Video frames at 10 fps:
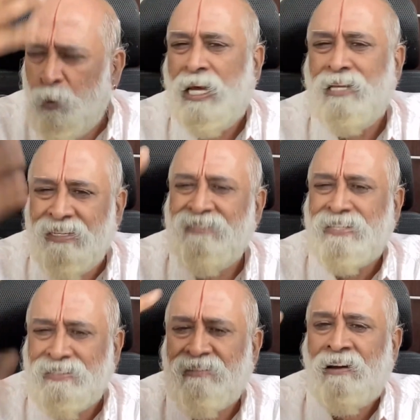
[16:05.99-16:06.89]
Today
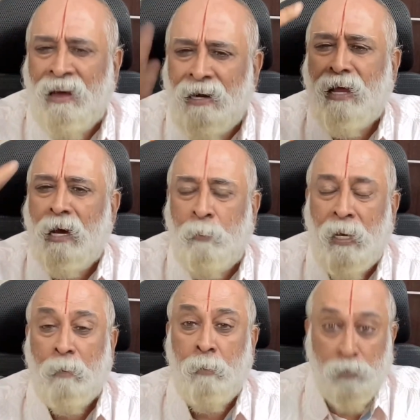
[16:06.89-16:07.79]
this is not
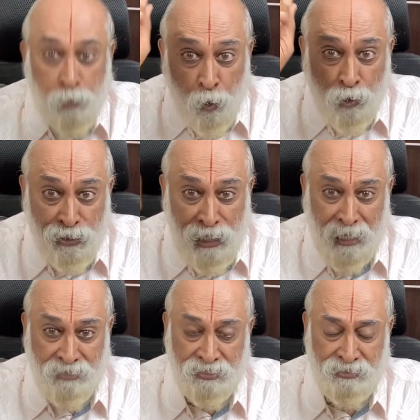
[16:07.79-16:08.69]
applicable. Those
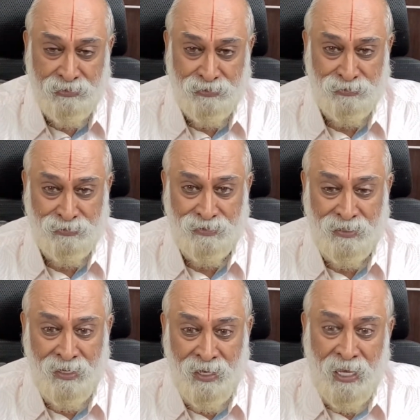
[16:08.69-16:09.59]
days,
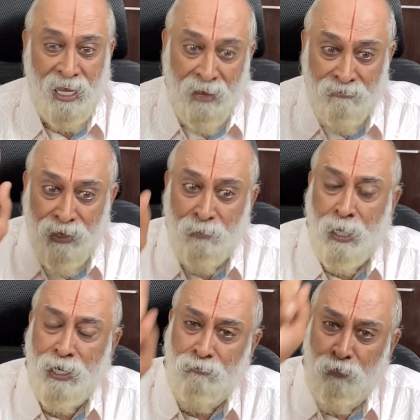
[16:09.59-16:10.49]

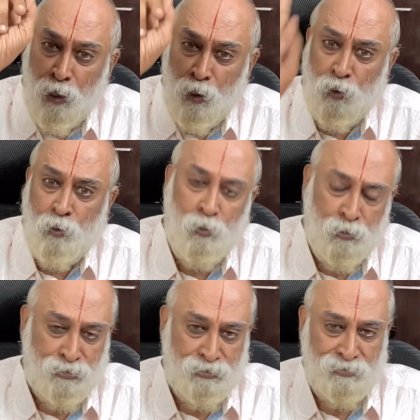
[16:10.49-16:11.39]
everybody followed
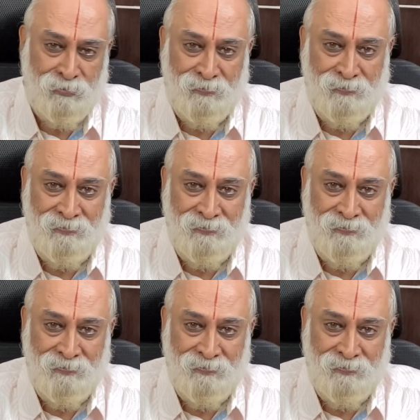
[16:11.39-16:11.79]
rules.